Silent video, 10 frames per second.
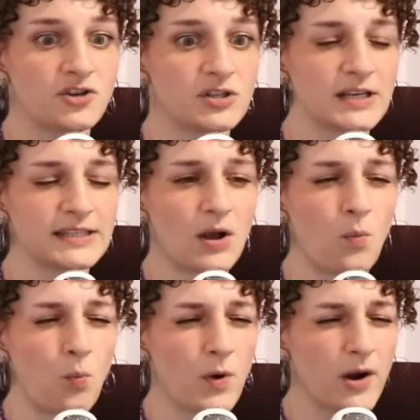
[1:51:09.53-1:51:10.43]
just because like
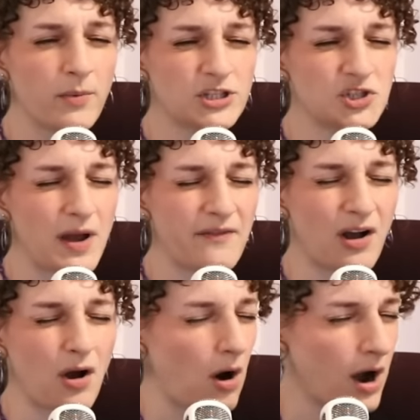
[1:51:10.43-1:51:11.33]
where would you
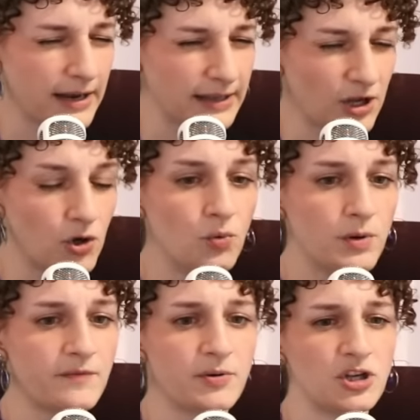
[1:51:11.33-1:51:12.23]
have gone like who
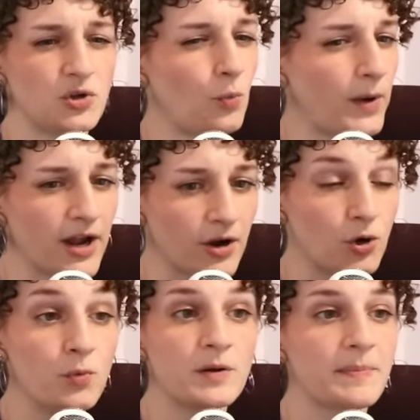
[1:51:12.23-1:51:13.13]
would have put you where
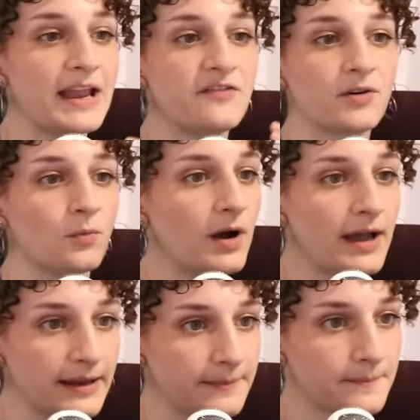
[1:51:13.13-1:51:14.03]
who would have paid for
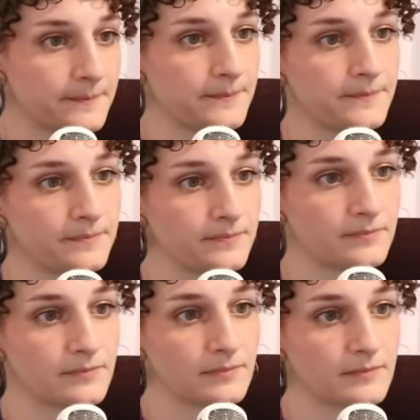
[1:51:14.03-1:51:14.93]
what
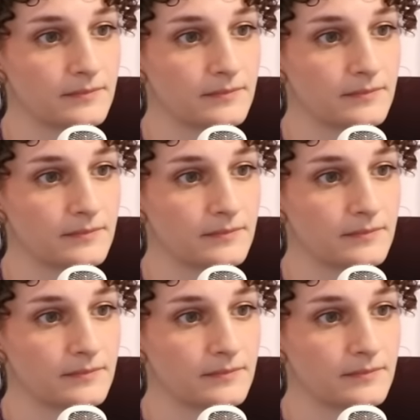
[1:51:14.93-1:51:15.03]
because